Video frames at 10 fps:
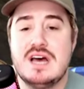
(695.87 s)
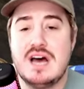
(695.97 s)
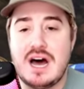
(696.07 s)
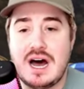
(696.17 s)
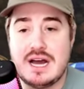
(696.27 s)

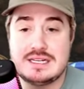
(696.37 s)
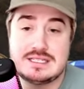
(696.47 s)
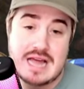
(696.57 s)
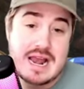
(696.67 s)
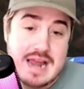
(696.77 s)
Uh,
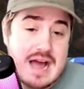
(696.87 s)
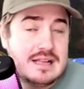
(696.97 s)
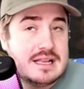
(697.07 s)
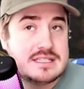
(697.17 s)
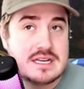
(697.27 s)
and yeah,
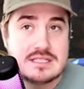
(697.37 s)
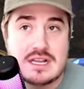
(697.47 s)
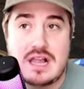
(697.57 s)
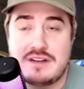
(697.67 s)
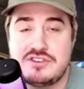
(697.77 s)
it's a, it's a
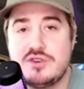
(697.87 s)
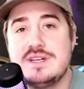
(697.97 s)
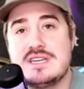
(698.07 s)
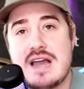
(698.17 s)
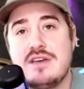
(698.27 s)
lot of
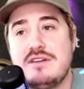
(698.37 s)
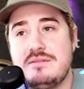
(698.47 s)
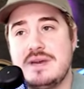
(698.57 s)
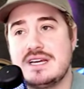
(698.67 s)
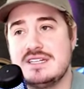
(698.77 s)
choice, and now you have
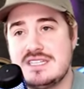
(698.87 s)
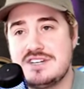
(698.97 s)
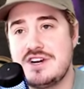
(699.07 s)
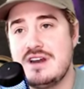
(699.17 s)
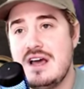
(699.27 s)
to make a
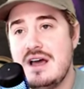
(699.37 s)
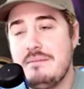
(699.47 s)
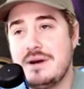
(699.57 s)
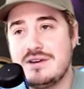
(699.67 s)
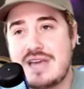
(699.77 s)
decision.
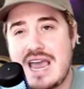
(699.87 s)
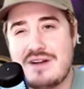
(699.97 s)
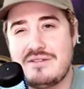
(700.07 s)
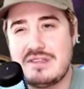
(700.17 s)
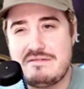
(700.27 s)
But you
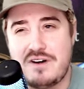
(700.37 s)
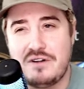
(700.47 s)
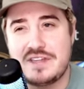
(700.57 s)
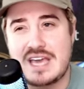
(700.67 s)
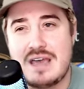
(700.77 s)
can't really
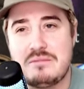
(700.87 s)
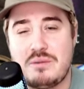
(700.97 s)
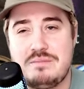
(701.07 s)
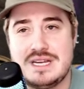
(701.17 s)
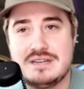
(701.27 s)
fault the game
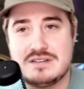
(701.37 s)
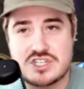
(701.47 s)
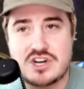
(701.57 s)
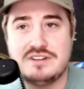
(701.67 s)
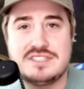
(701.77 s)
or be
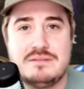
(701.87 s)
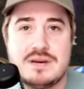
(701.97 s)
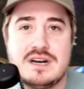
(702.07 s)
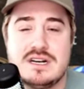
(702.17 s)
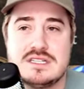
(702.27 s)
salty
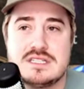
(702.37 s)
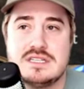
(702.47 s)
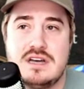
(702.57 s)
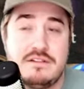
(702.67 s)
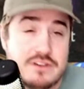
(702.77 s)

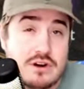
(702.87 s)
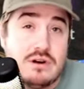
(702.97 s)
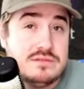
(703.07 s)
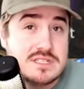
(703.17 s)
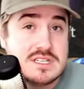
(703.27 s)
because of your
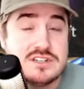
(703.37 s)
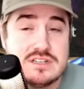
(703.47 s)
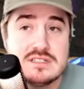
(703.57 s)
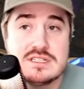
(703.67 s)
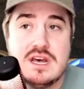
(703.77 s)
own
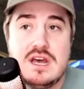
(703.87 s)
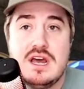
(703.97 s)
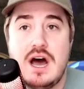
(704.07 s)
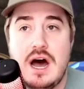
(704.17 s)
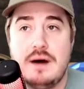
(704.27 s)
decisions.
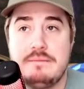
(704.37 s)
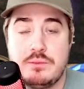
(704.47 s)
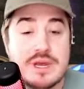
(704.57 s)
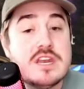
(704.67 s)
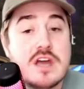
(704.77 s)
Um,
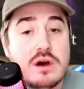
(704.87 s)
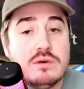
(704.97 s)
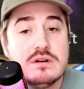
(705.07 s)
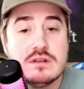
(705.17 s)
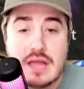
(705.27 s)
we
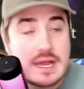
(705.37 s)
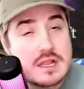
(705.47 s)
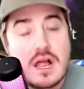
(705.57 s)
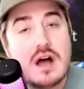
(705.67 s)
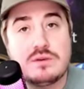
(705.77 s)
know, like
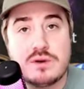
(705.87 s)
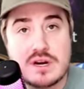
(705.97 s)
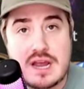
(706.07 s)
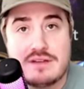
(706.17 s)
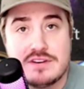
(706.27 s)

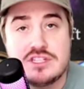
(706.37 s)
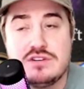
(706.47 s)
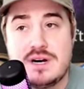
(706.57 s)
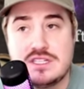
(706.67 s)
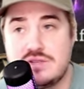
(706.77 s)
clockwork, every
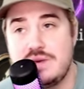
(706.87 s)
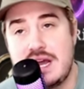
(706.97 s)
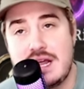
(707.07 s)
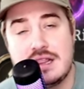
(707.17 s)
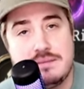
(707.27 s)
two months we
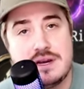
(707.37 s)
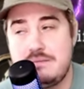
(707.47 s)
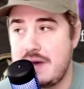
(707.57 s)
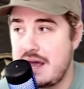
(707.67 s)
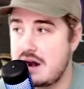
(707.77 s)
get a
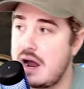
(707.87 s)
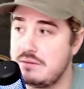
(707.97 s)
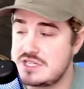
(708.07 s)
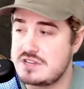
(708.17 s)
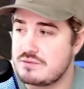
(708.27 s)
limited banner. I
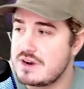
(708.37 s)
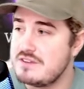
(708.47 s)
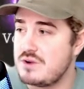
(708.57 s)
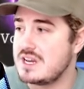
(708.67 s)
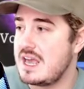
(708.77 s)
will say the
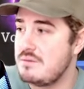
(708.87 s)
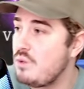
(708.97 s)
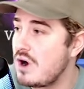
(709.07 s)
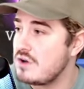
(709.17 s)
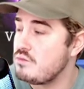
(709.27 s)
Reeve one came
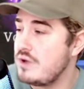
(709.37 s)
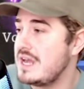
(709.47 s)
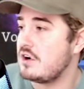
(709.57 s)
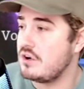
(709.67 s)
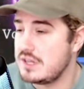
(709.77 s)
one
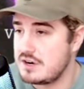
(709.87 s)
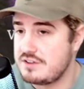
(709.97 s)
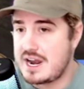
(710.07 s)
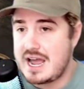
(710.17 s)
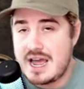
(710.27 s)
week earlier
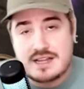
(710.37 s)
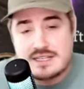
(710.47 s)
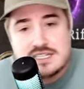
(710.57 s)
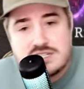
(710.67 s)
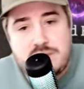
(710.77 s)
than I had
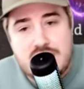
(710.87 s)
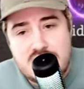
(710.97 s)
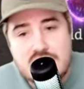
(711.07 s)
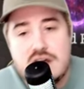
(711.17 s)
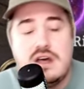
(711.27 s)
anticipated.